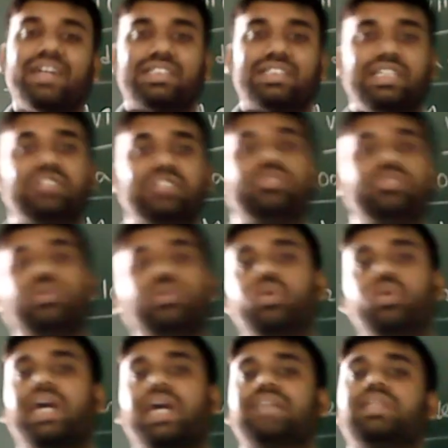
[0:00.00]
is known
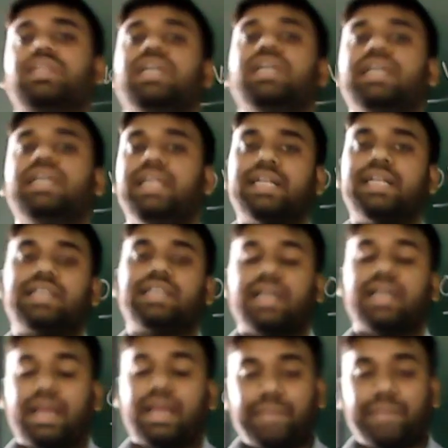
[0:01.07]
as
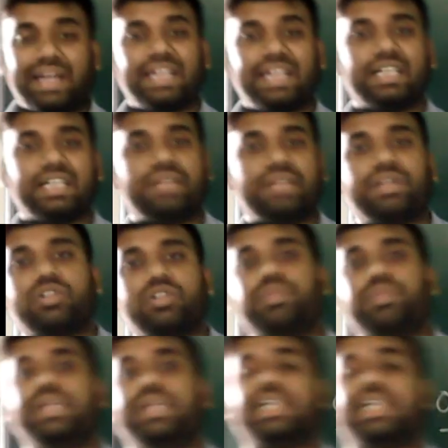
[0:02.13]
magnetic effect of
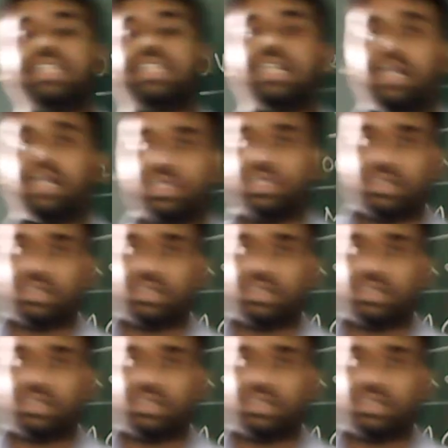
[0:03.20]
electric current,